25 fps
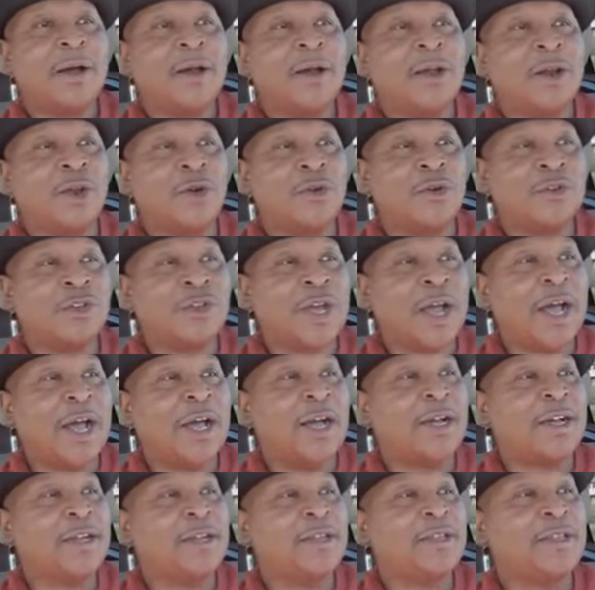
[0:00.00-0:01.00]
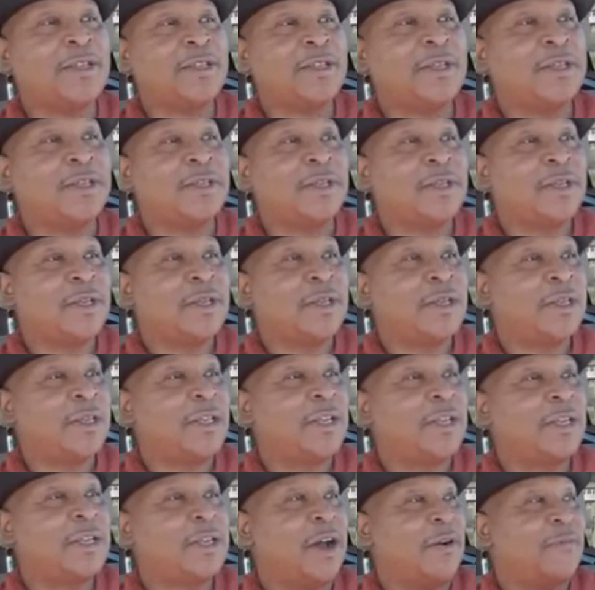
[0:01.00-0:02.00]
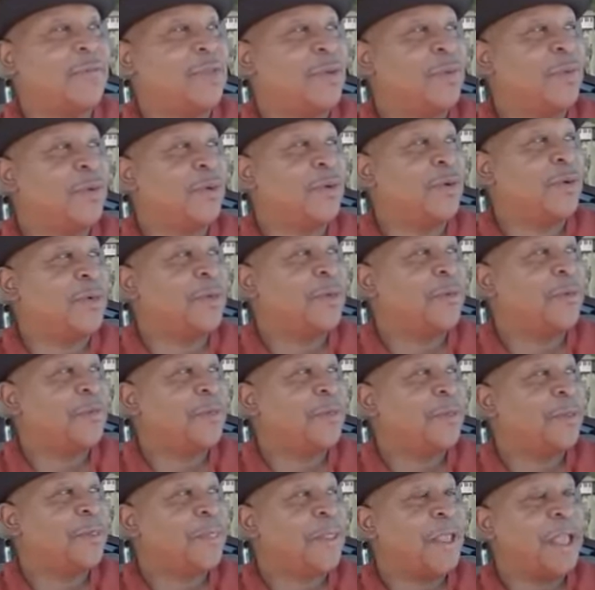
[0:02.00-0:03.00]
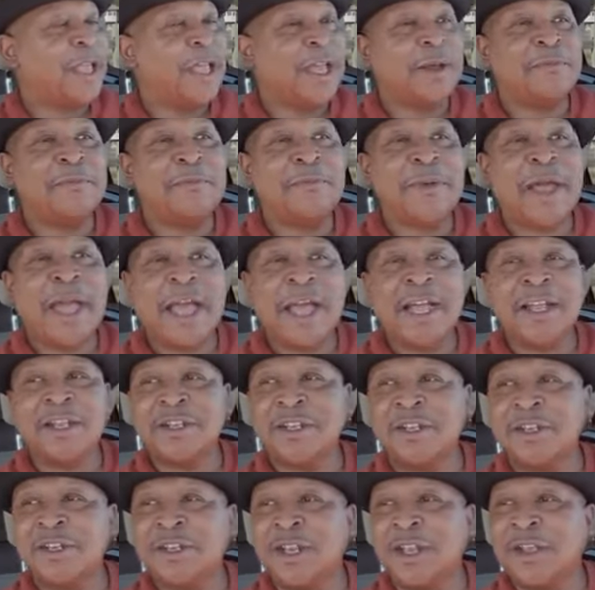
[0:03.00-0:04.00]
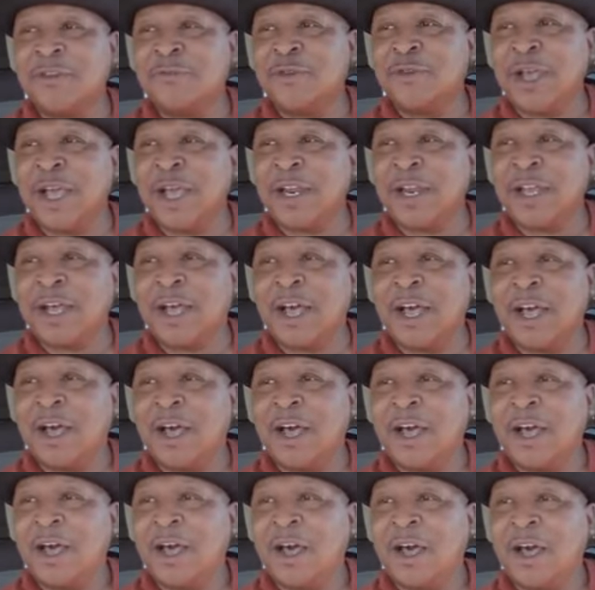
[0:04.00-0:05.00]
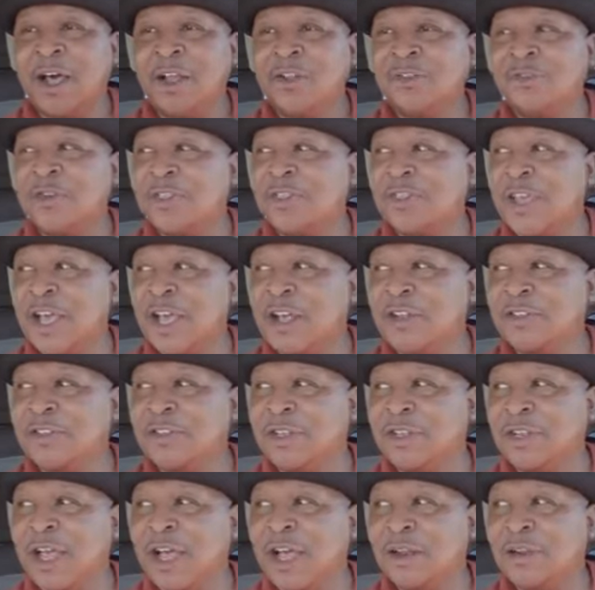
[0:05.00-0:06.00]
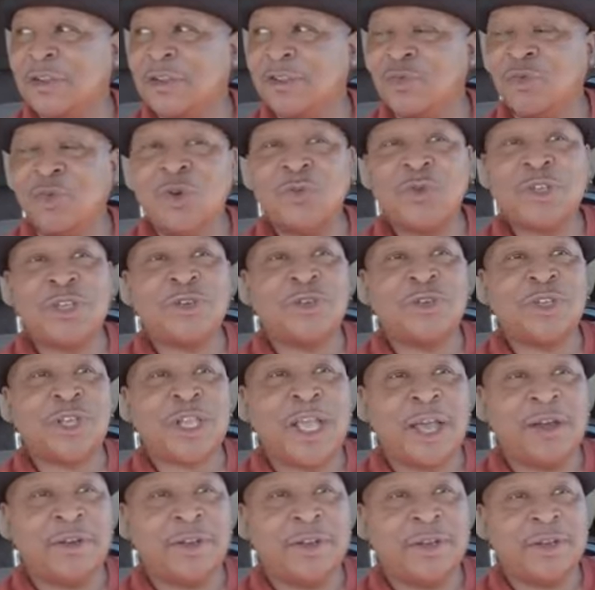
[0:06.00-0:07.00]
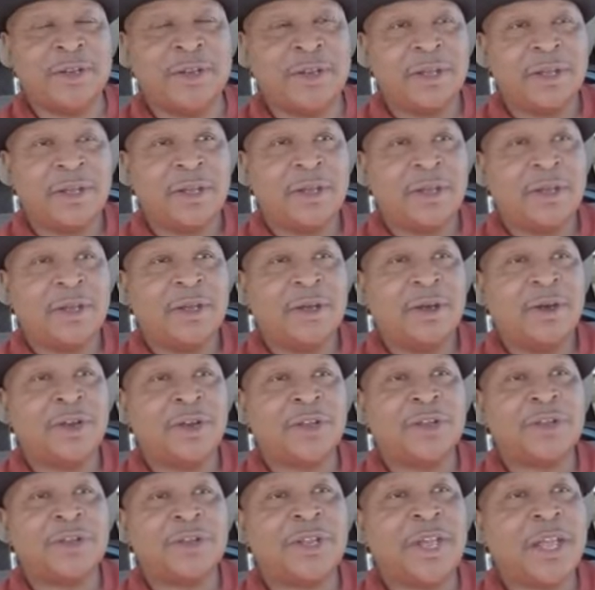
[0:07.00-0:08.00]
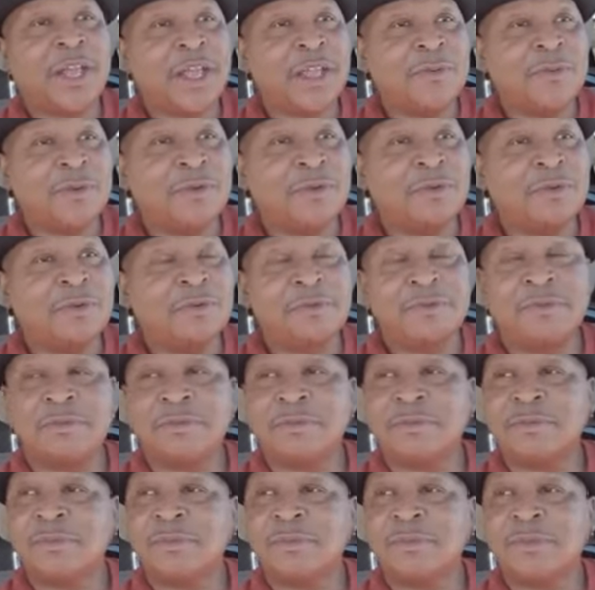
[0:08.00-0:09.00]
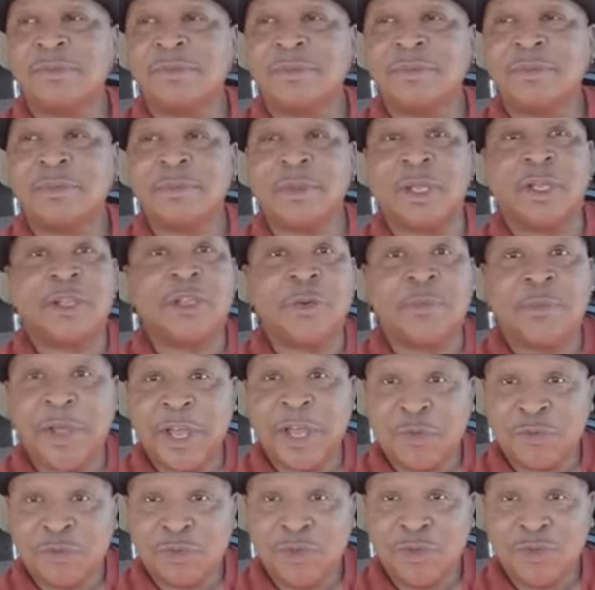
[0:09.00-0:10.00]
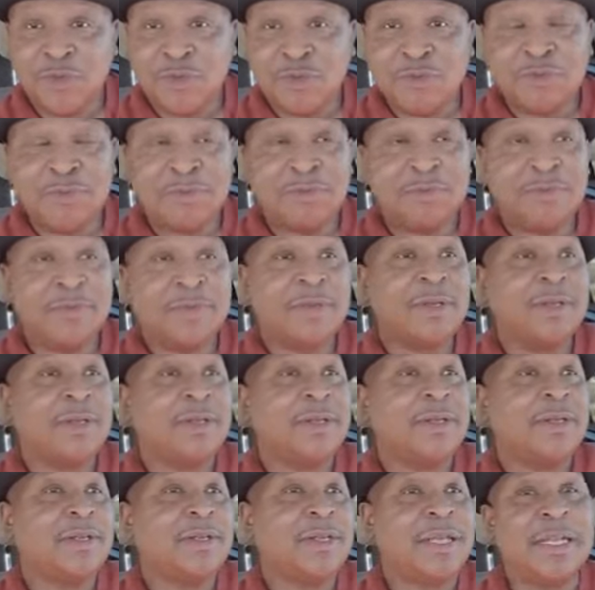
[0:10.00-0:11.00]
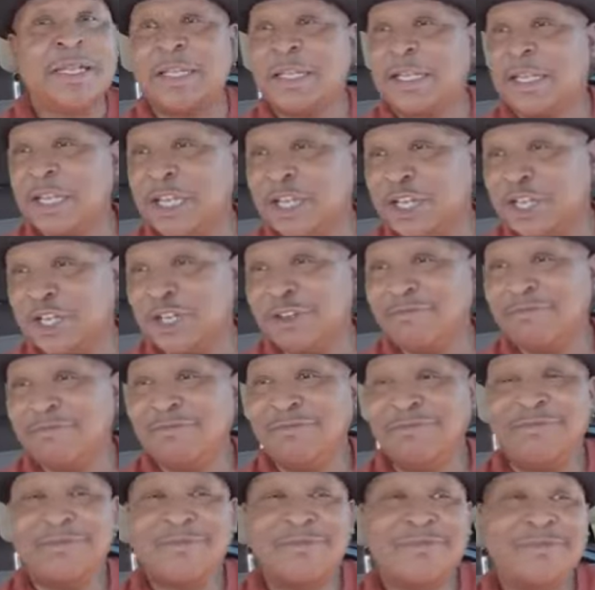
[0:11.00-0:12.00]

Close your eyes. Get comfortable. And imagine if you had $100,000. Where would you count it? On your table? In your bedroom? In the kitchen?